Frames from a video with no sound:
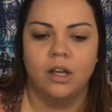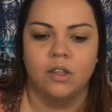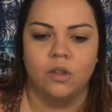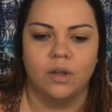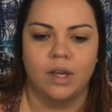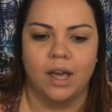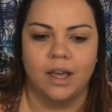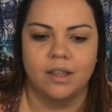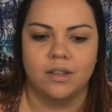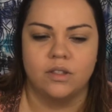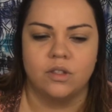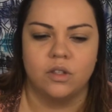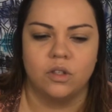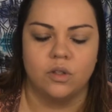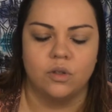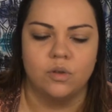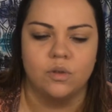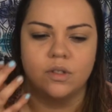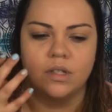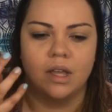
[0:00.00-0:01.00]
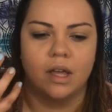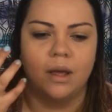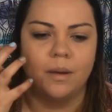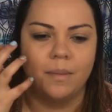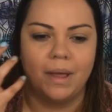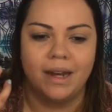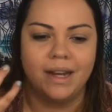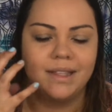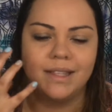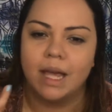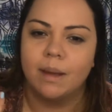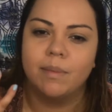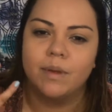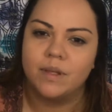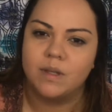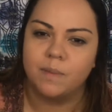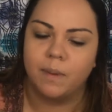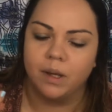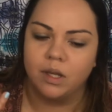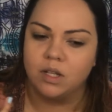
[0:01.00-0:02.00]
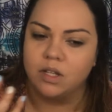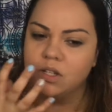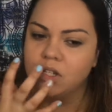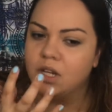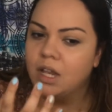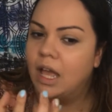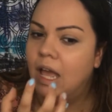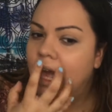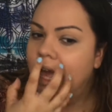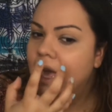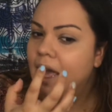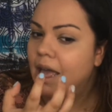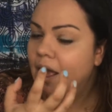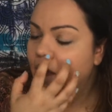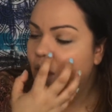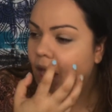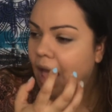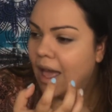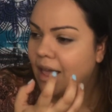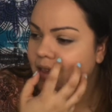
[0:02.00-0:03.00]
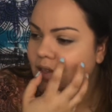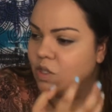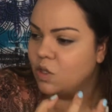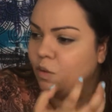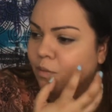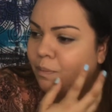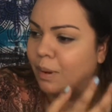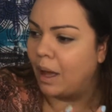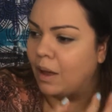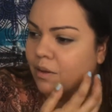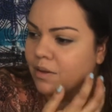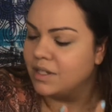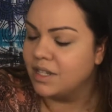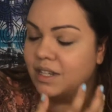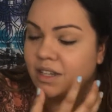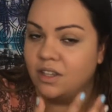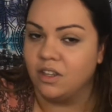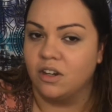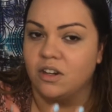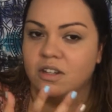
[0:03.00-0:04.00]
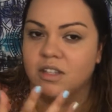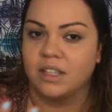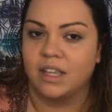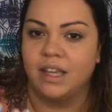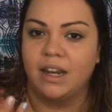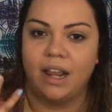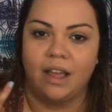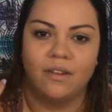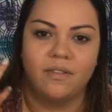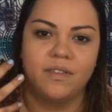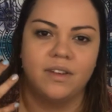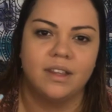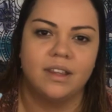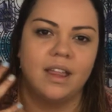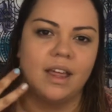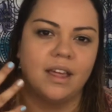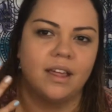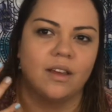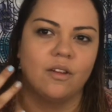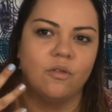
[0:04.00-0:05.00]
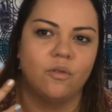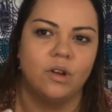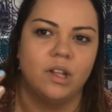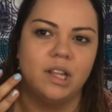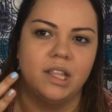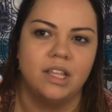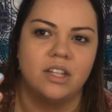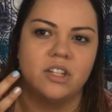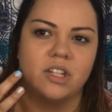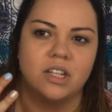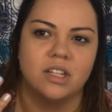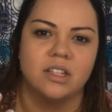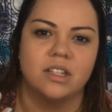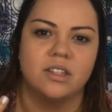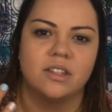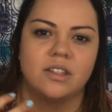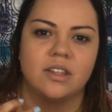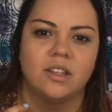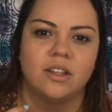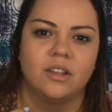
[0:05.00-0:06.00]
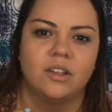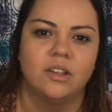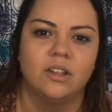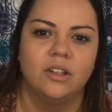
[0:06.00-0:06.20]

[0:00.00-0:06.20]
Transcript: you guys use, any type of sponge, as you bounce it in your skin, I feel like it really just